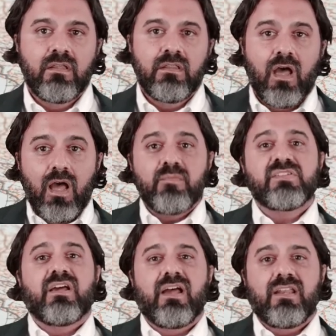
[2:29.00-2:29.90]
The
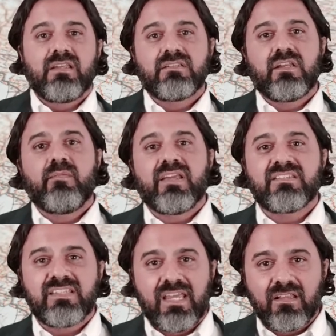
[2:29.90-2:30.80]
upside is that it makes
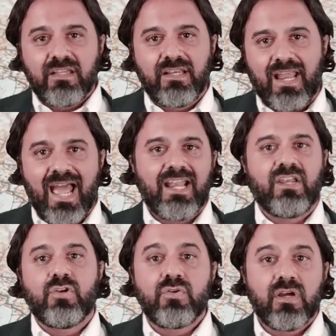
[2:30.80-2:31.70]
scaling and
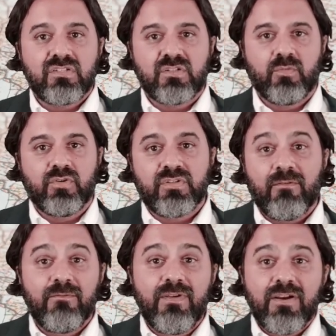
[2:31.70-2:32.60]
adding new customers
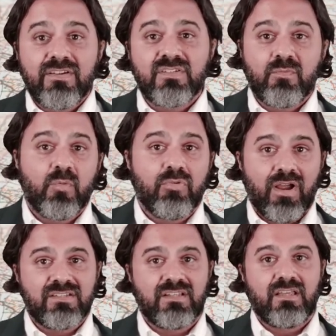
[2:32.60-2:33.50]
a very simple
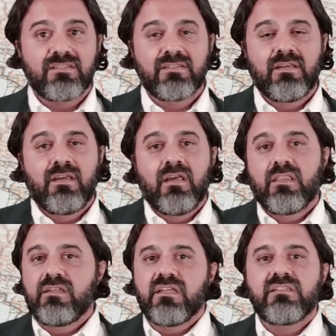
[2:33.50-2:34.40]
process
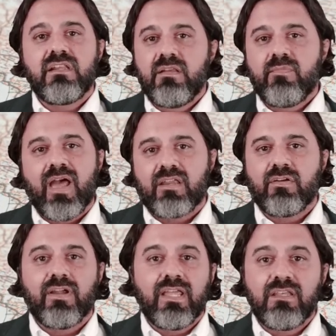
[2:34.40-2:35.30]
that doesn't impact
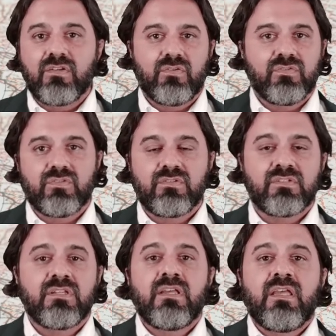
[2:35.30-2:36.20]
your end
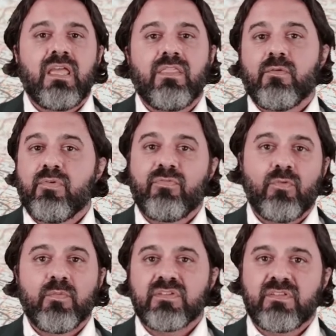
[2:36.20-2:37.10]
users and their
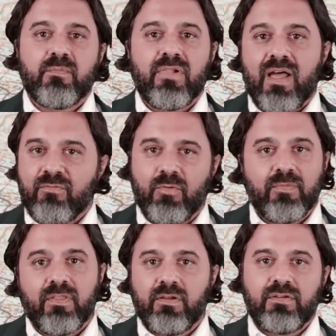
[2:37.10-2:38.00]
performance of the platform
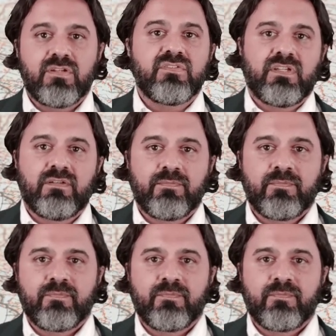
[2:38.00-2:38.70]
that they're using.